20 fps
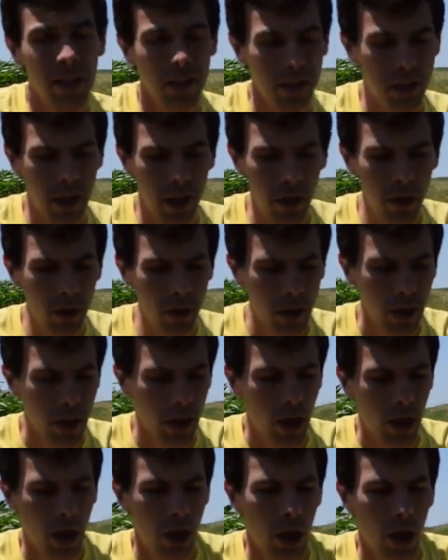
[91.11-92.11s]
So
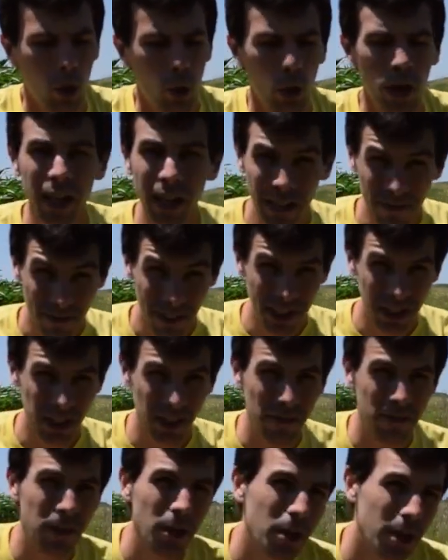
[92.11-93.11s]
we're going to visit
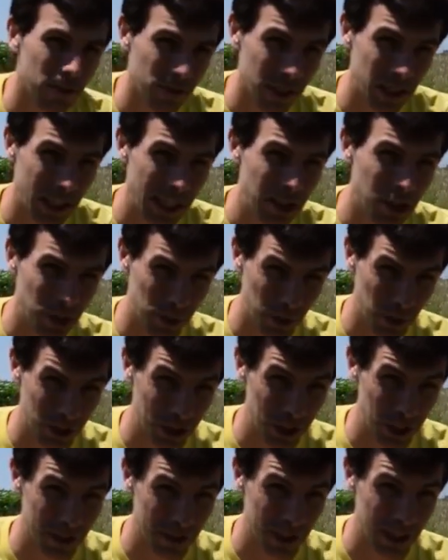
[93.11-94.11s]
a few different nature
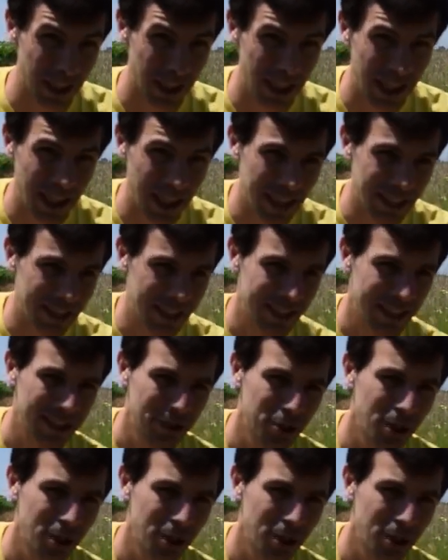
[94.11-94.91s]
preserves today to